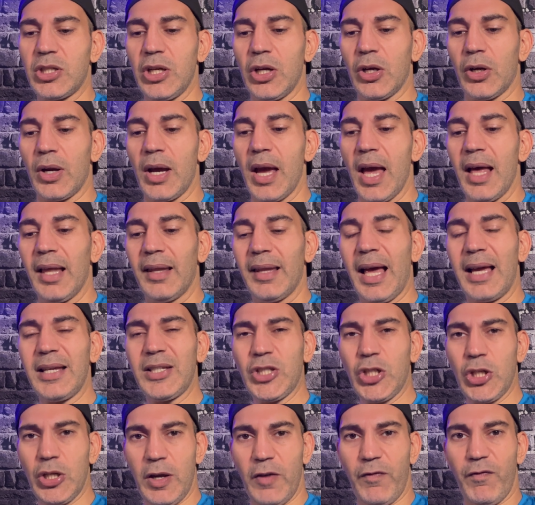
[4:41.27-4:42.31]
year
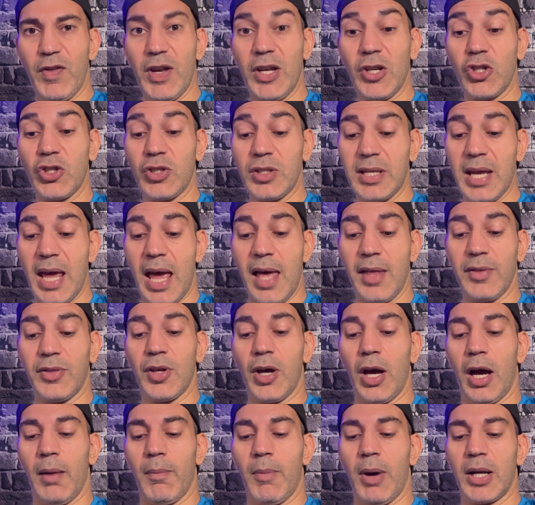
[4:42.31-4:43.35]
he finished 10th
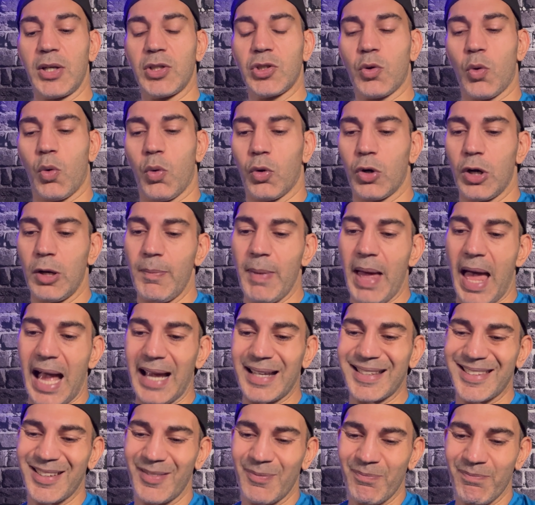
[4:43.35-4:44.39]
amongst
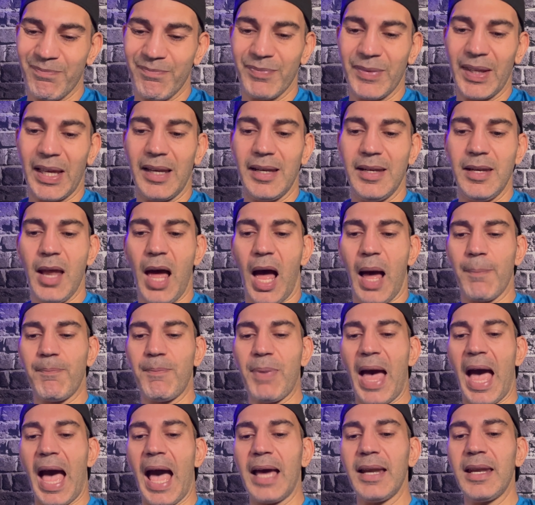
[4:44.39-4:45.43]
quarterbacks. Not
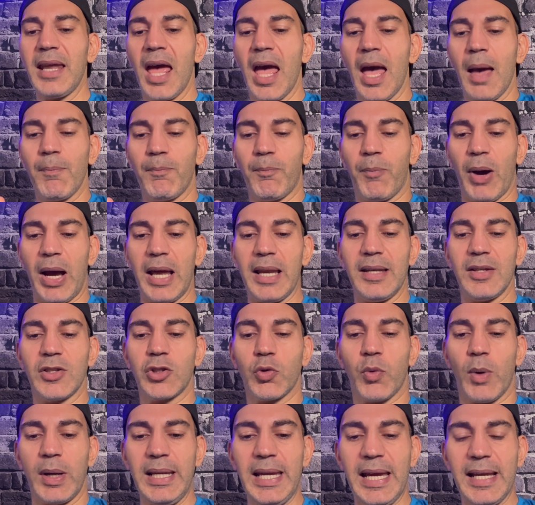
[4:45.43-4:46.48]
bad. But
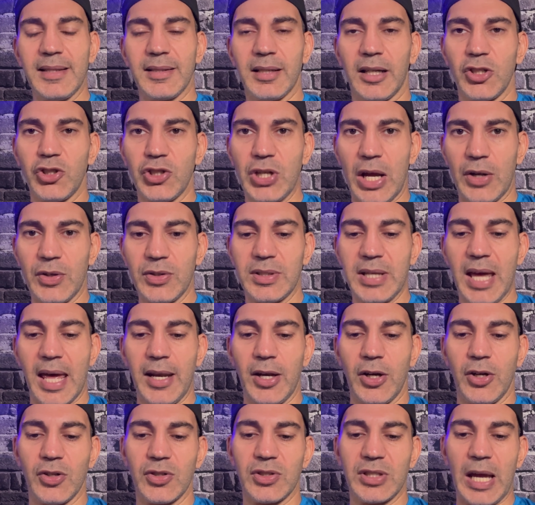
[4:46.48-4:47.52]
28 touchdowns,
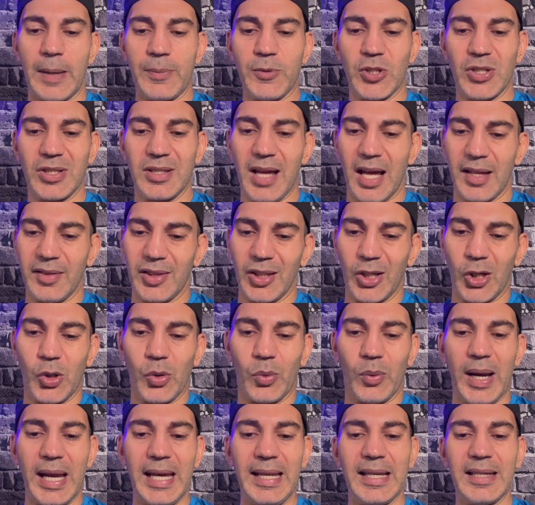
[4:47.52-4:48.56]
10 interceptions, not the
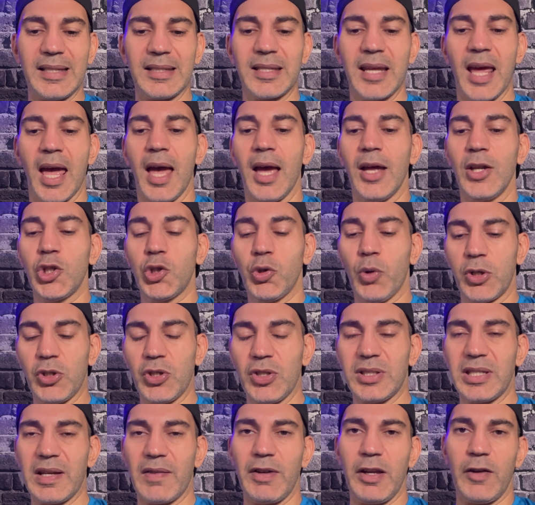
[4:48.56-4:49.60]
greatest,
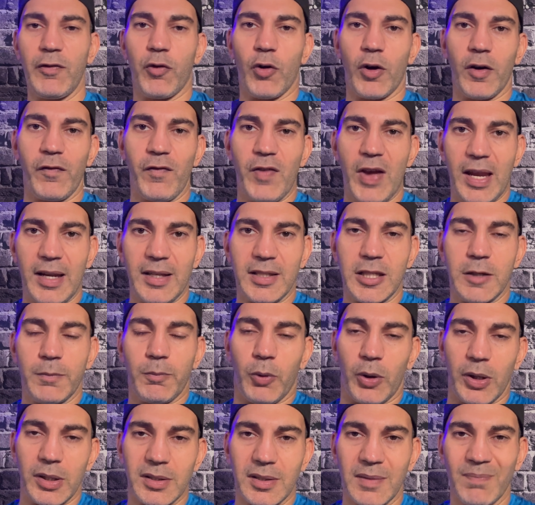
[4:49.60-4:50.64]
274 fantasy
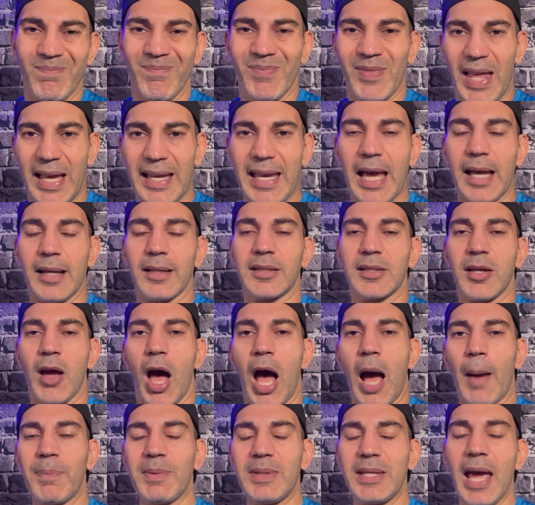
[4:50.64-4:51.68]
points. Again,
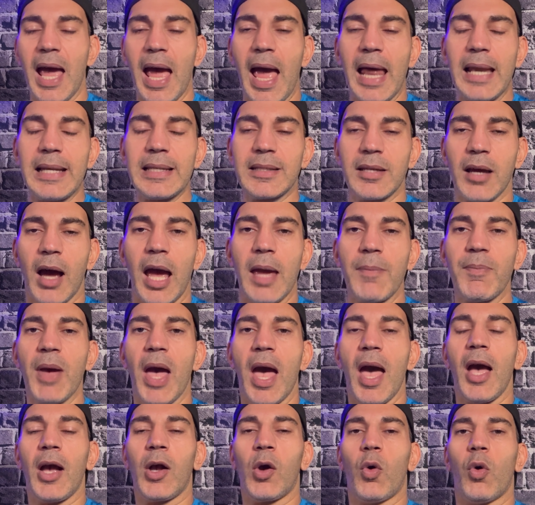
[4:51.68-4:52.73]
top 10 type
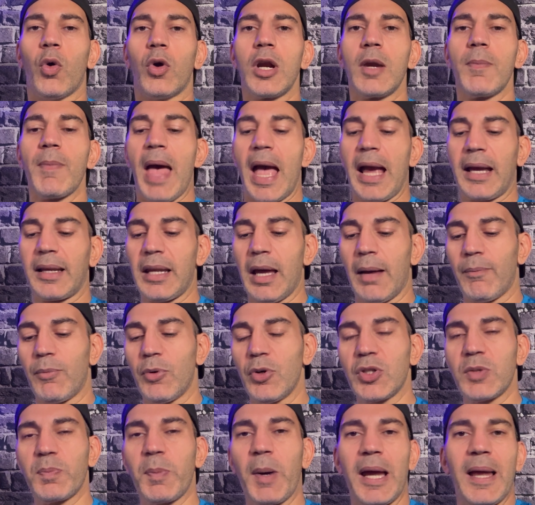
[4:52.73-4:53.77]
quarterback
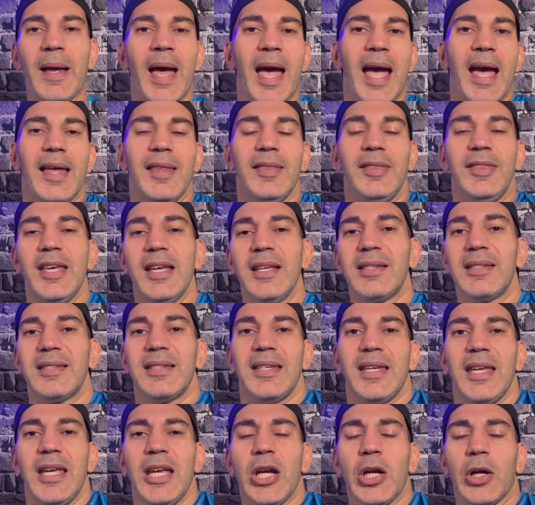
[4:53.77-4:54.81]
numbers. But this
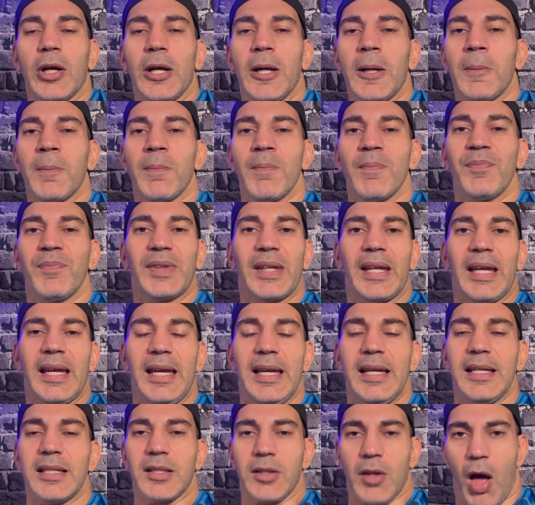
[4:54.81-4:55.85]
year,
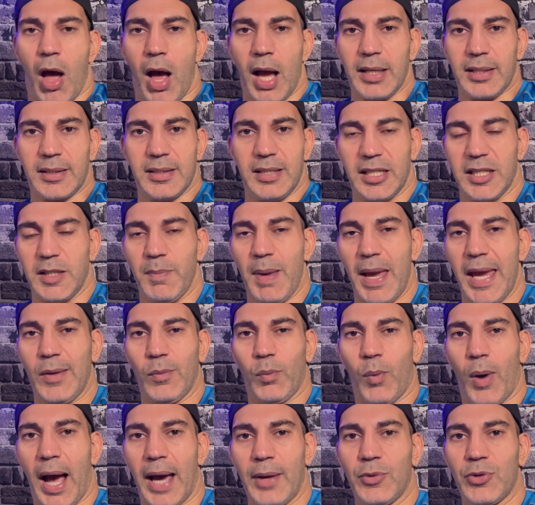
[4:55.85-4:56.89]
he's lost his
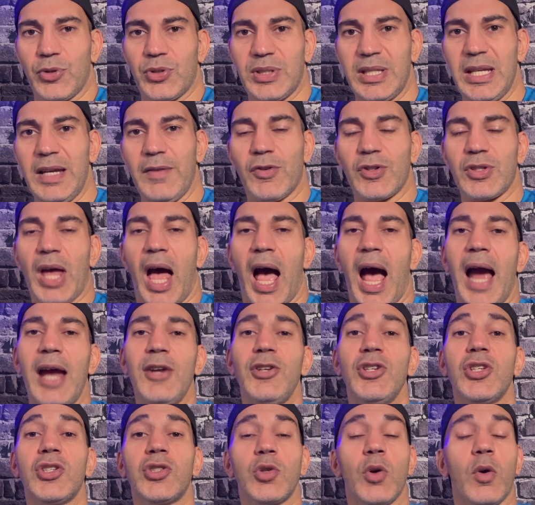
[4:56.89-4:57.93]
main wide receivers. I
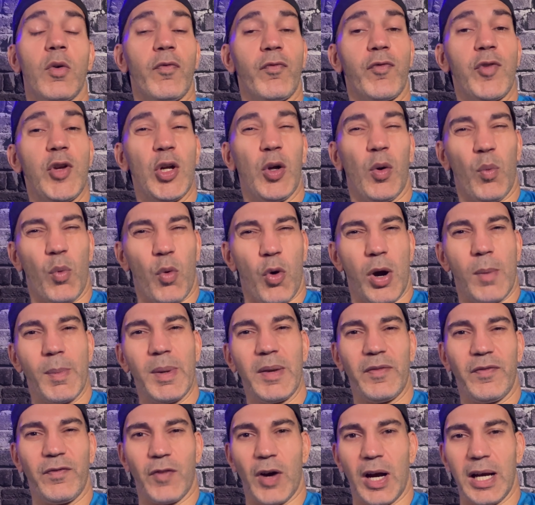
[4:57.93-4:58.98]
just don't feel warm
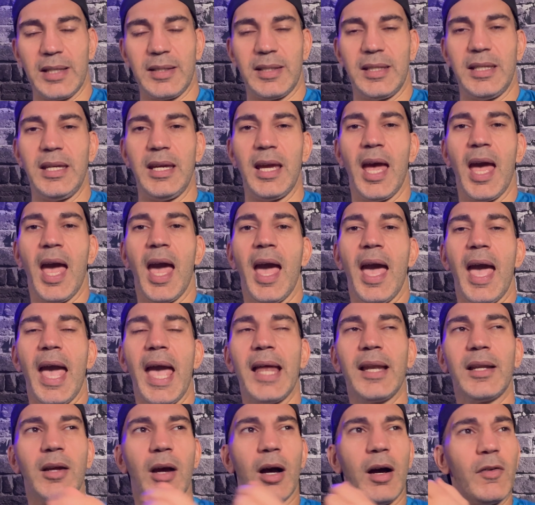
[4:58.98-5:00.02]
and fuzzy
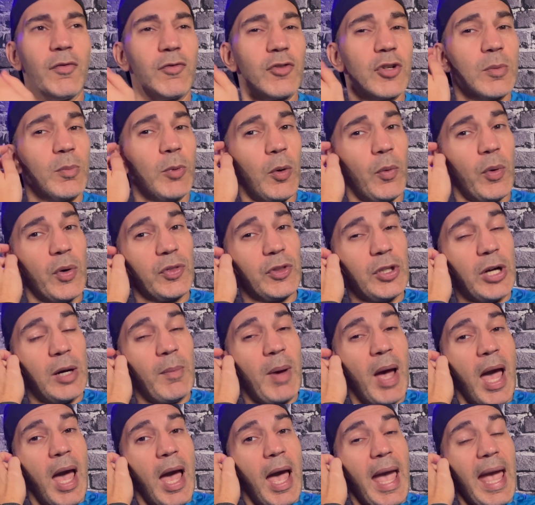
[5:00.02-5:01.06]
and comfortable with
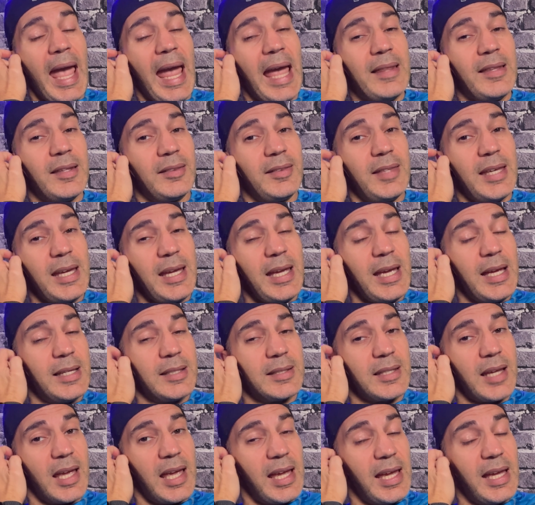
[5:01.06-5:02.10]
them. And the thing
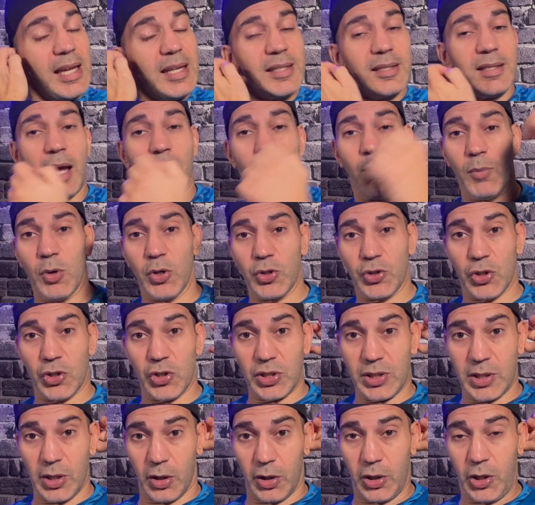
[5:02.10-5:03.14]
is, his numbers are
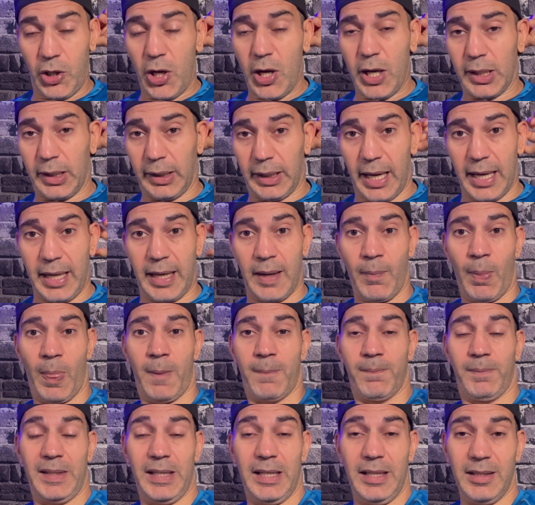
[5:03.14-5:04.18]
still good. Like,
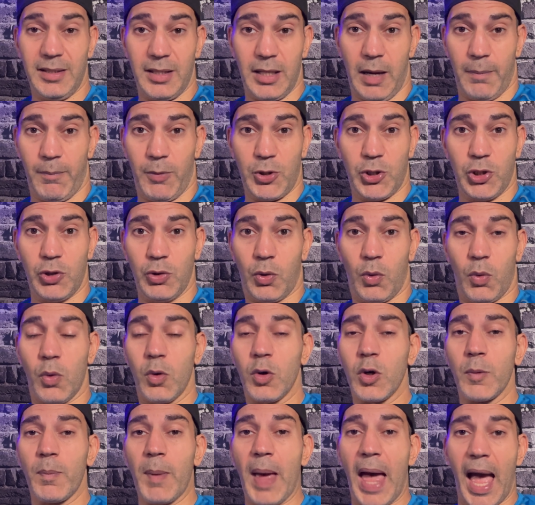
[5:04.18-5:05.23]
he's a number 2
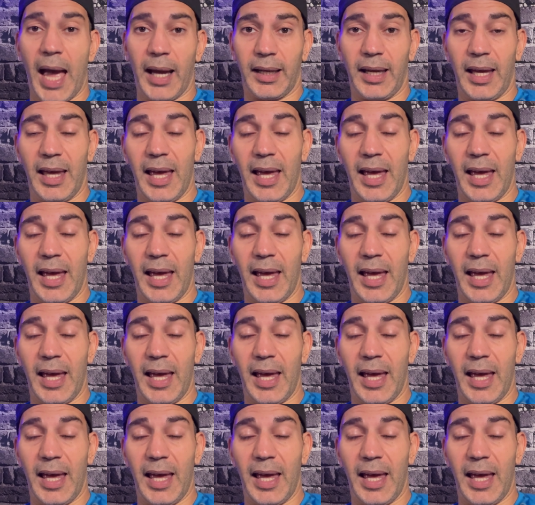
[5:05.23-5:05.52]
quarterback,